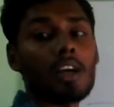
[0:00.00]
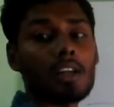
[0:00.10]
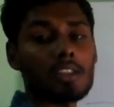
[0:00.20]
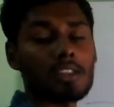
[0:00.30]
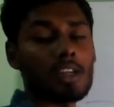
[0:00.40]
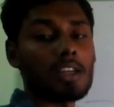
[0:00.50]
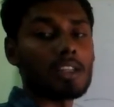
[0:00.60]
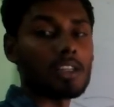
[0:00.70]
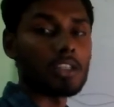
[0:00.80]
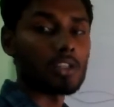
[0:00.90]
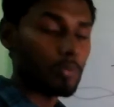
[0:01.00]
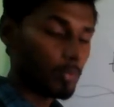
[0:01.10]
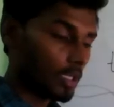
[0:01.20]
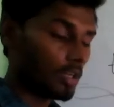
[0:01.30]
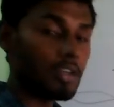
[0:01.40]
understanding, in the
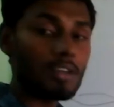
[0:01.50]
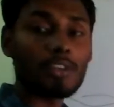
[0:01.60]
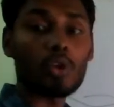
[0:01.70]
topic on